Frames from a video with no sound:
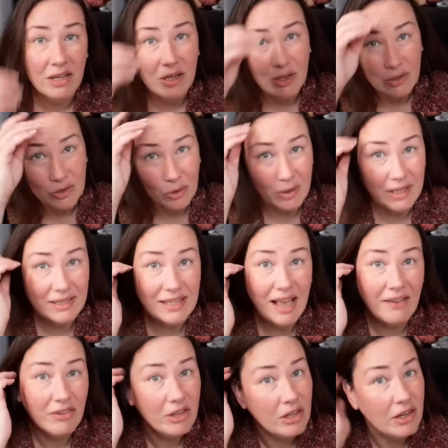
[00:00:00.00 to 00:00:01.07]
So let's have
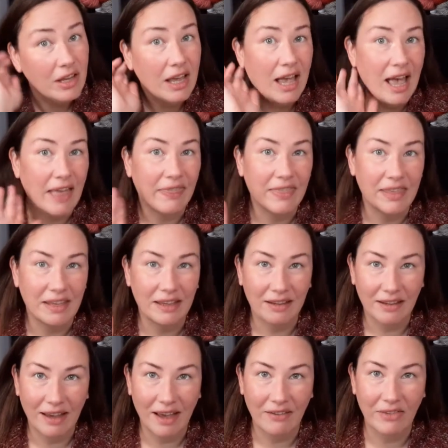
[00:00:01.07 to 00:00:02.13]
a look at the
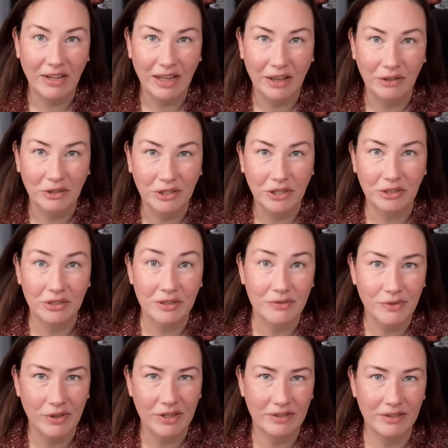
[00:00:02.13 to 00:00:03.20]
advent calendar goodness for
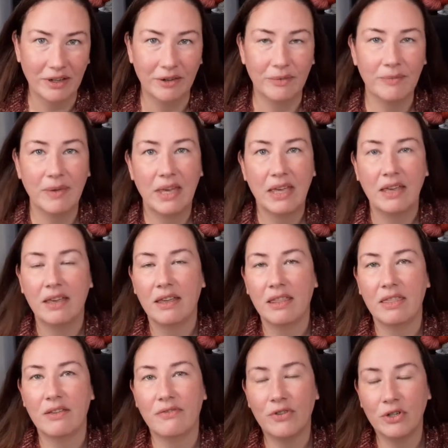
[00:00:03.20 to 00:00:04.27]
this year.
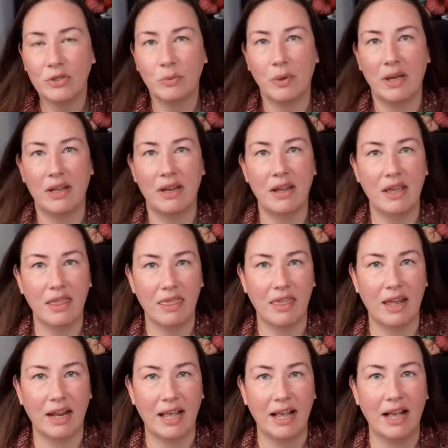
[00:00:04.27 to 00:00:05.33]
The first one
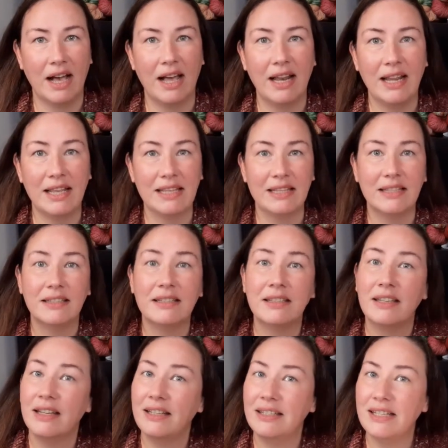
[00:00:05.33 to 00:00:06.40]
that I got is
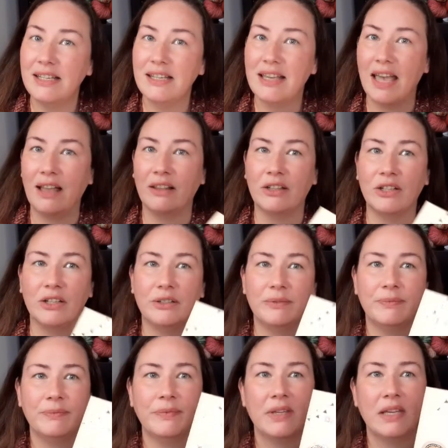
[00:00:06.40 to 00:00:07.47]
a tea calendar.
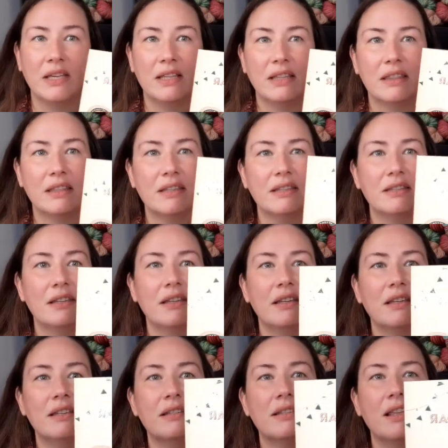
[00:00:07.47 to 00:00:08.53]
This
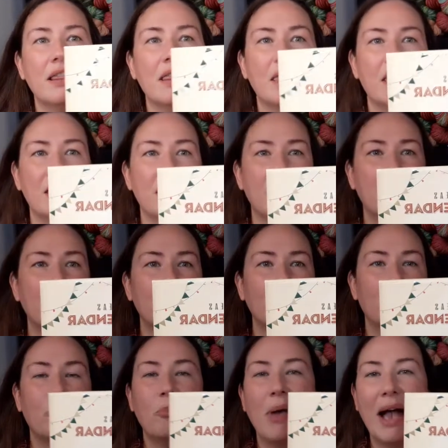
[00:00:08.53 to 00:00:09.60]
is the
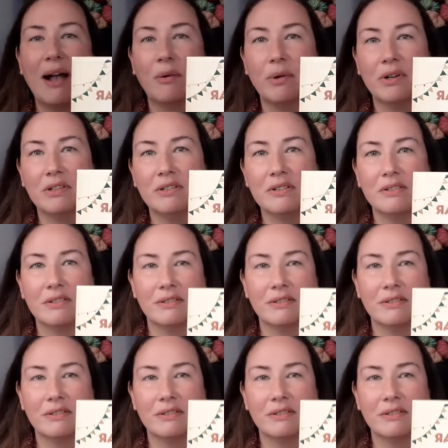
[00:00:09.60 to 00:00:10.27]
backwards.